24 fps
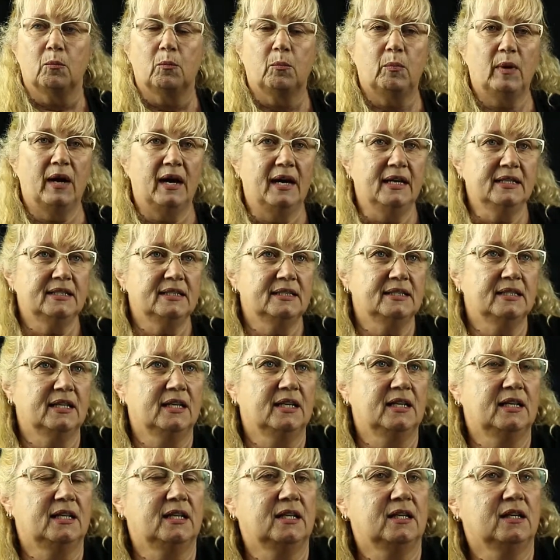But
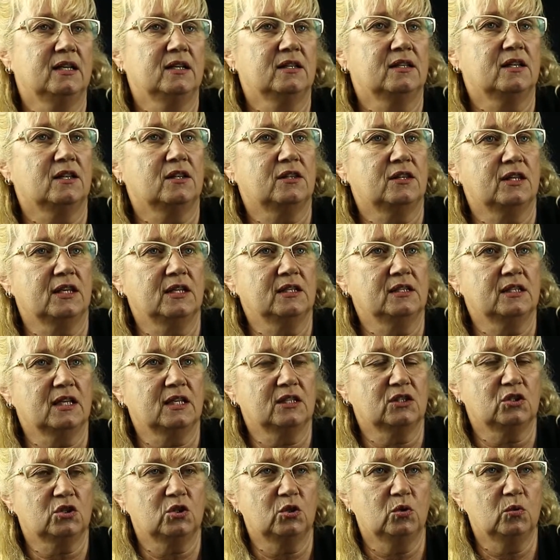the thing
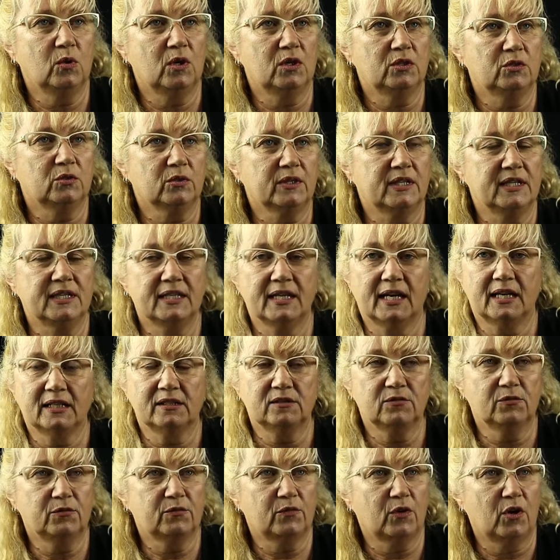that you are looking at
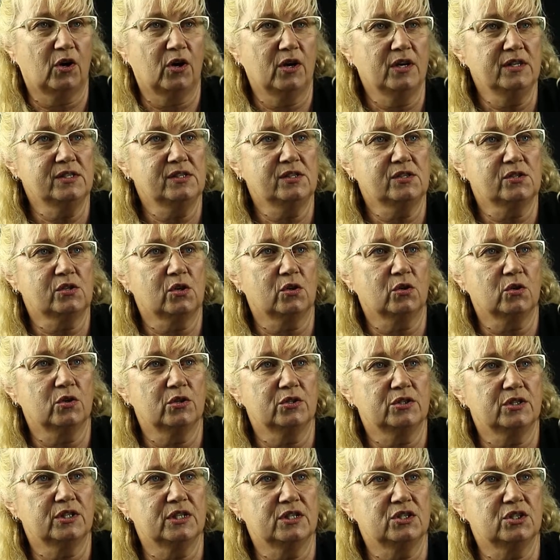first, so
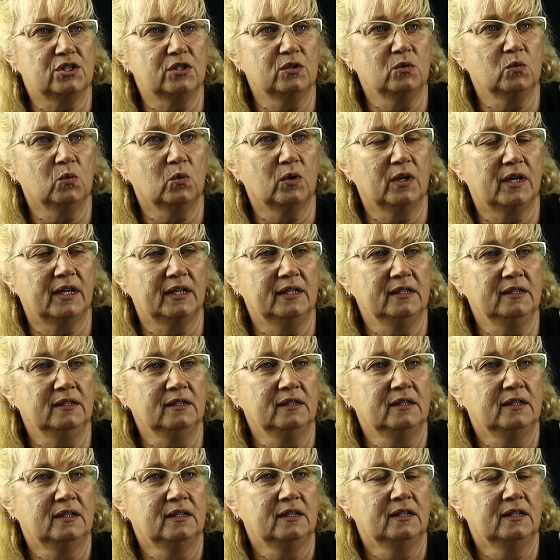condition 1,